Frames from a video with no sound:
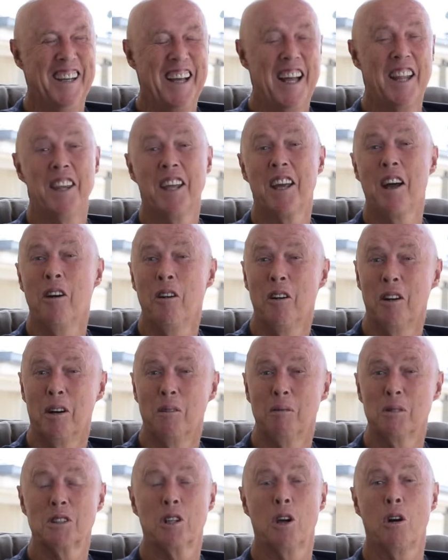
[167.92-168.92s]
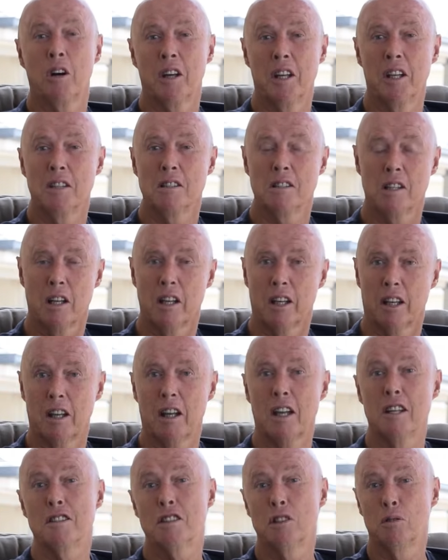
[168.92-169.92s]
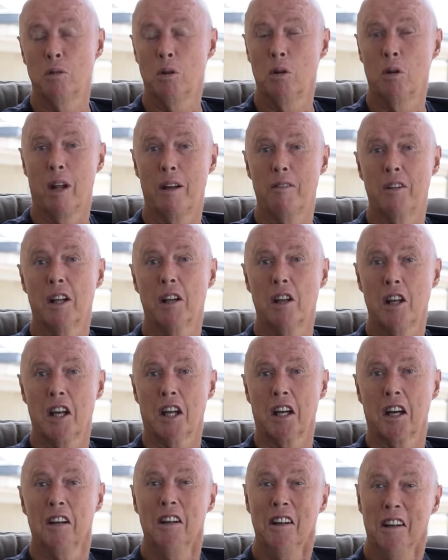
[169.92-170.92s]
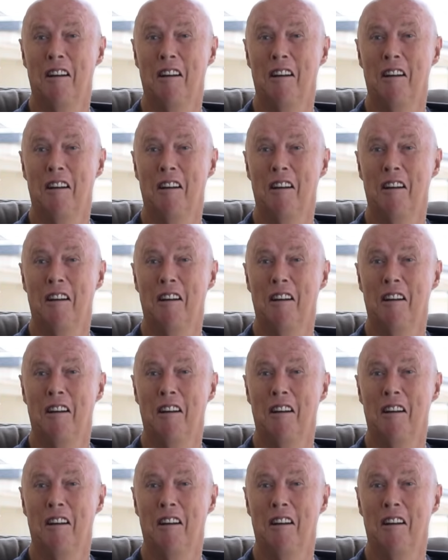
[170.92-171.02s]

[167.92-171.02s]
And the owner was cocking his leg against the wall, having a leak.